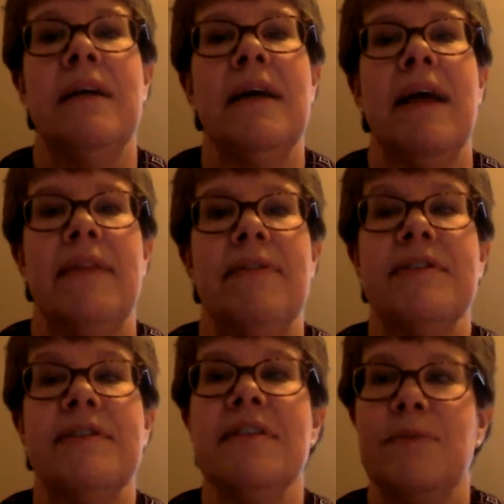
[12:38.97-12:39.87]
and the
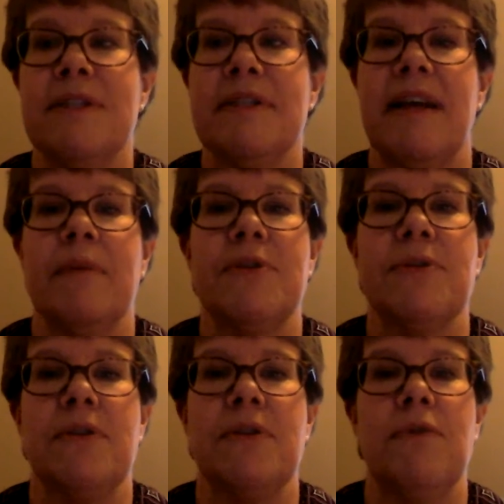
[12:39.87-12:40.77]
system is set up so
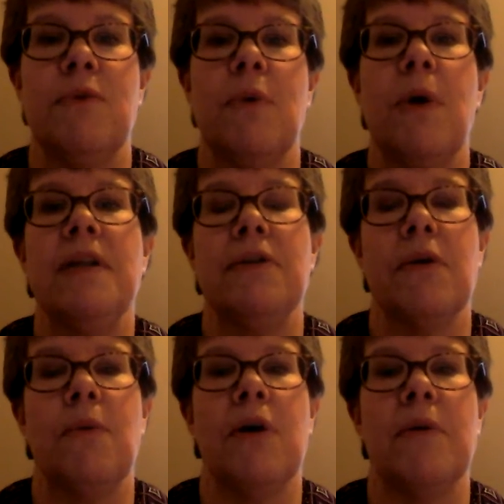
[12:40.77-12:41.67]
they give you a 1-year
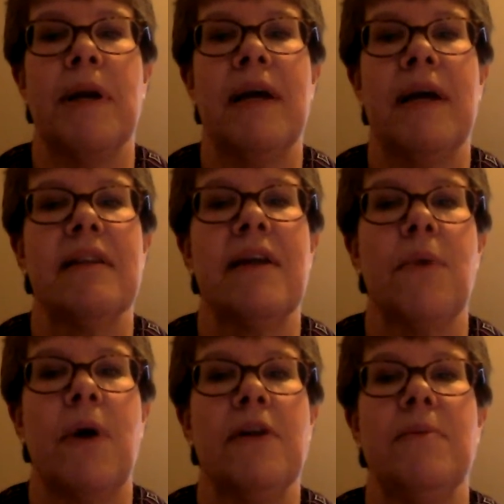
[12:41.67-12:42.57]
award, but I think they
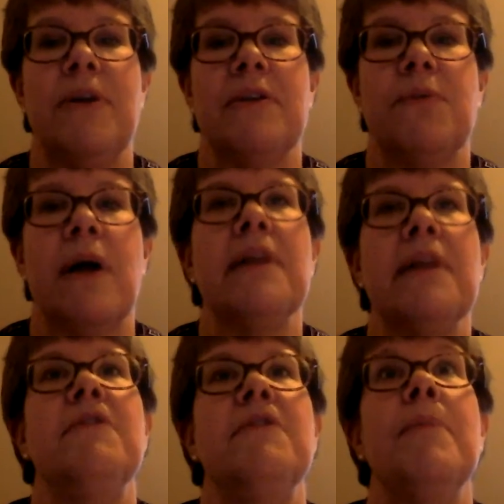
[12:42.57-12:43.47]
want you to be as well
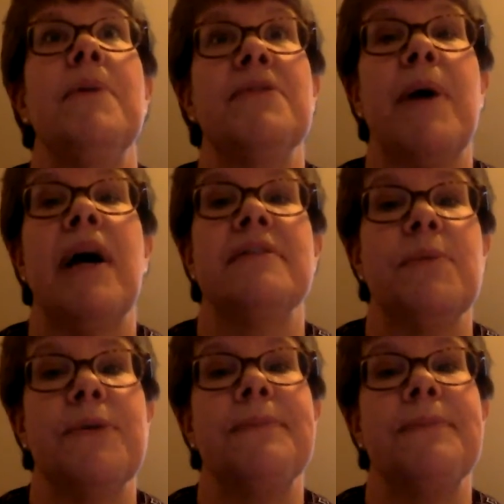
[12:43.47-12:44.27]
informed as possible.